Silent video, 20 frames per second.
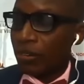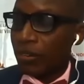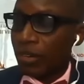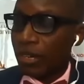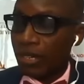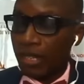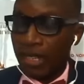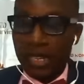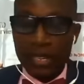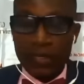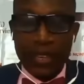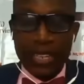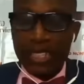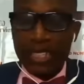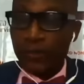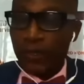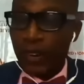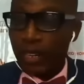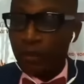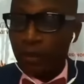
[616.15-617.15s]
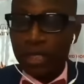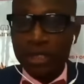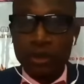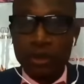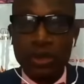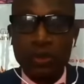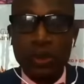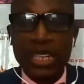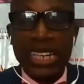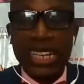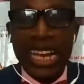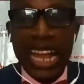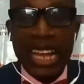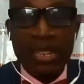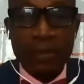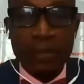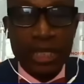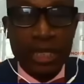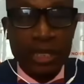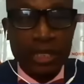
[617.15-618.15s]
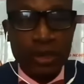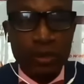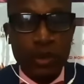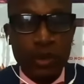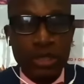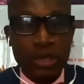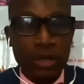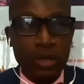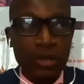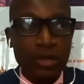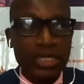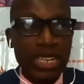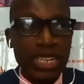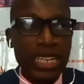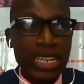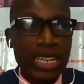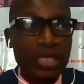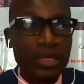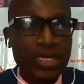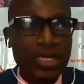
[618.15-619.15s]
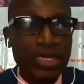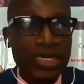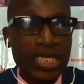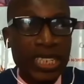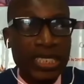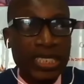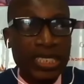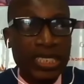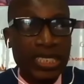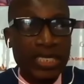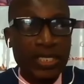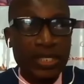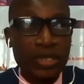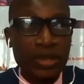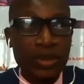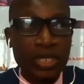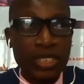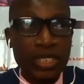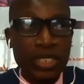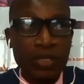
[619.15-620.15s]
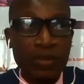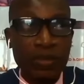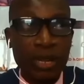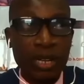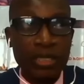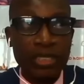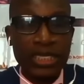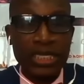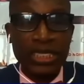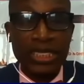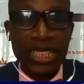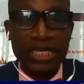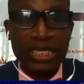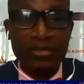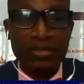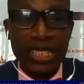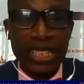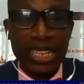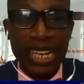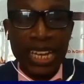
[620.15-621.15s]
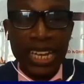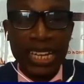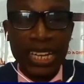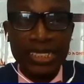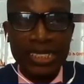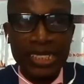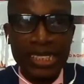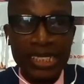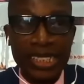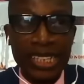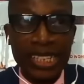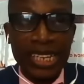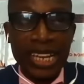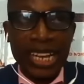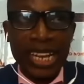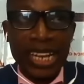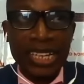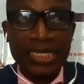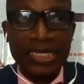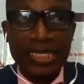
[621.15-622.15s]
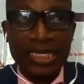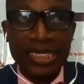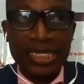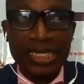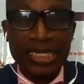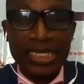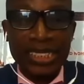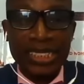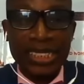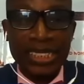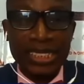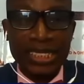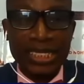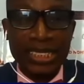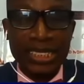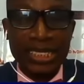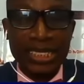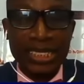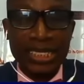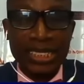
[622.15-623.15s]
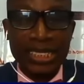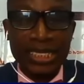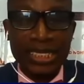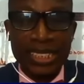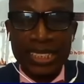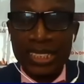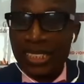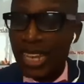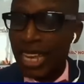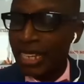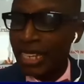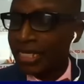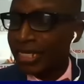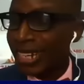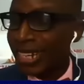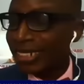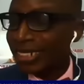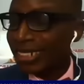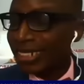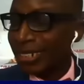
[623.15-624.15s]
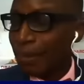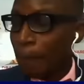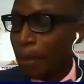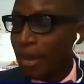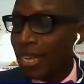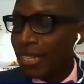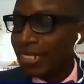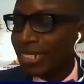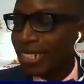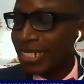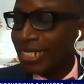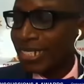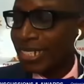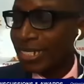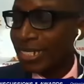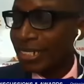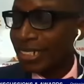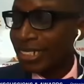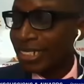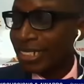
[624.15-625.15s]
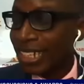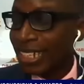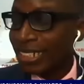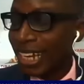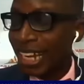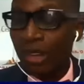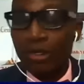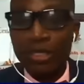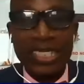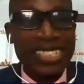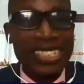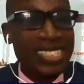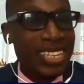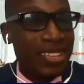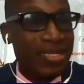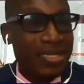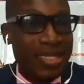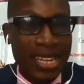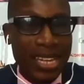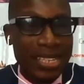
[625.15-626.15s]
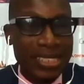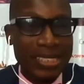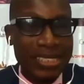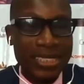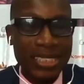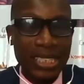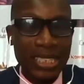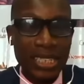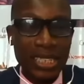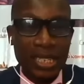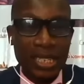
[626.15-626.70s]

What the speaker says: All right, thank you very much. We're glad because we know that Lagos State is doing so much in that regard. It is a state that is a pay-setting state. I always say that